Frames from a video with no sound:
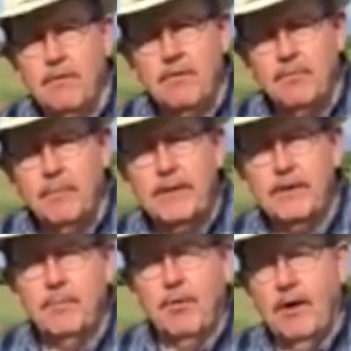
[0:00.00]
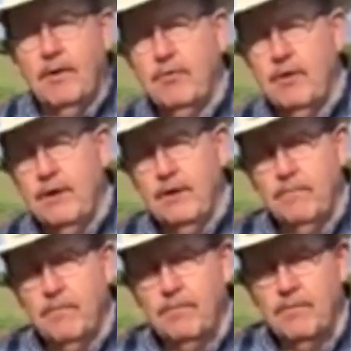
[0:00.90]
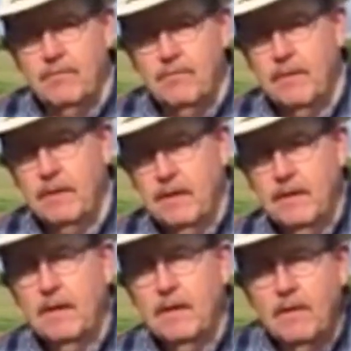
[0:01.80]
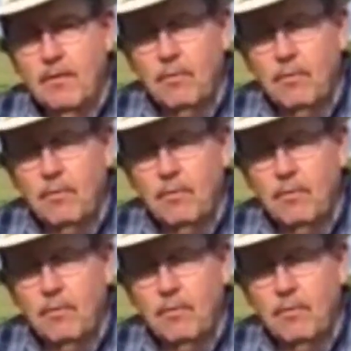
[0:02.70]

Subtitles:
expected progeny differences, are